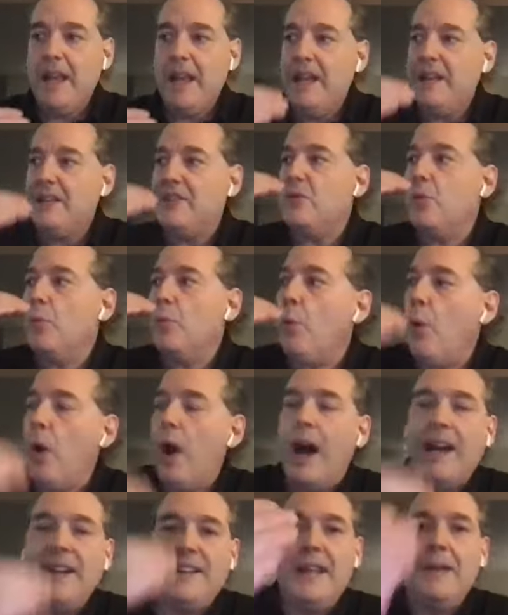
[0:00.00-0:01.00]
into
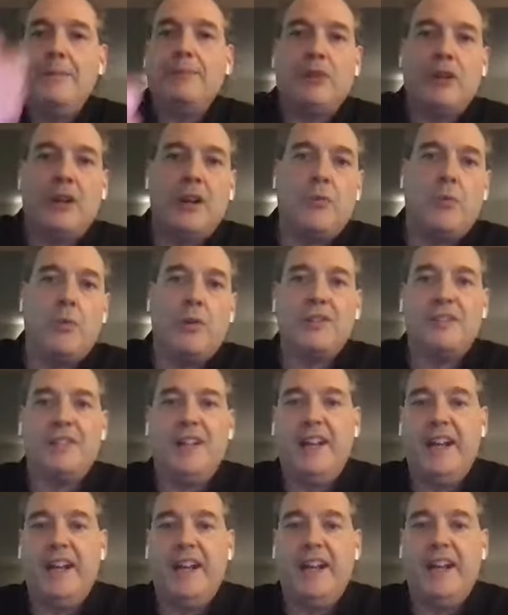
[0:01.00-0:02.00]
why deep learning works
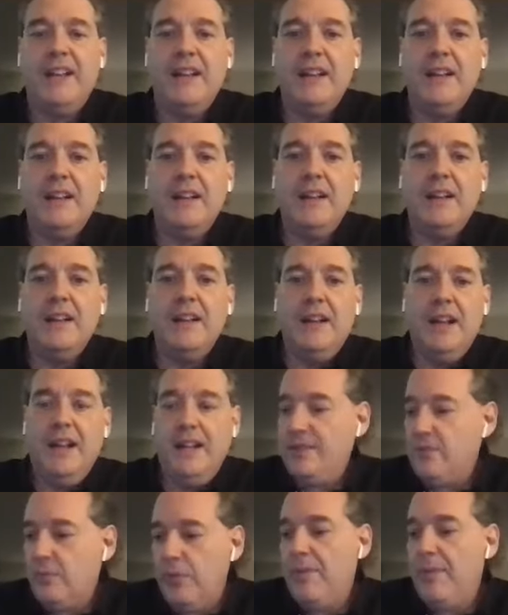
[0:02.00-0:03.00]
today.
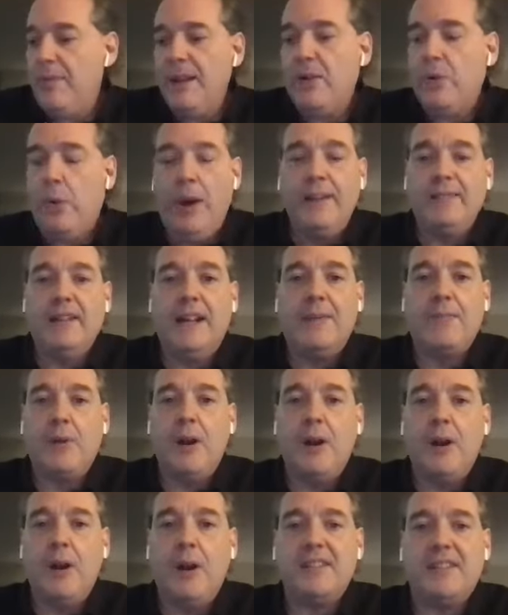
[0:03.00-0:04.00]
And so we've made quite a lot of
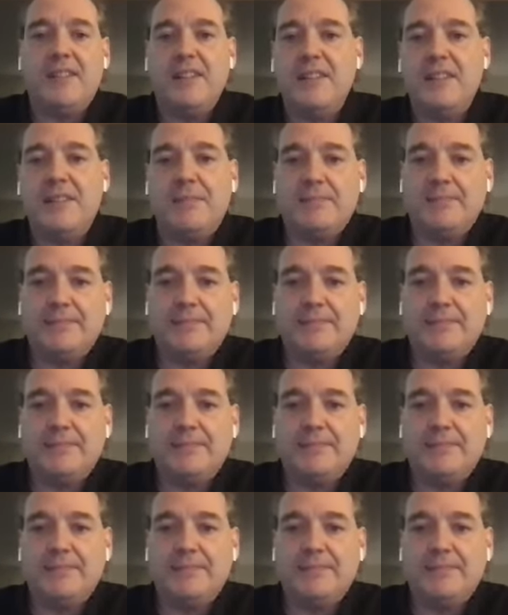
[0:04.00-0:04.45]
progress with this.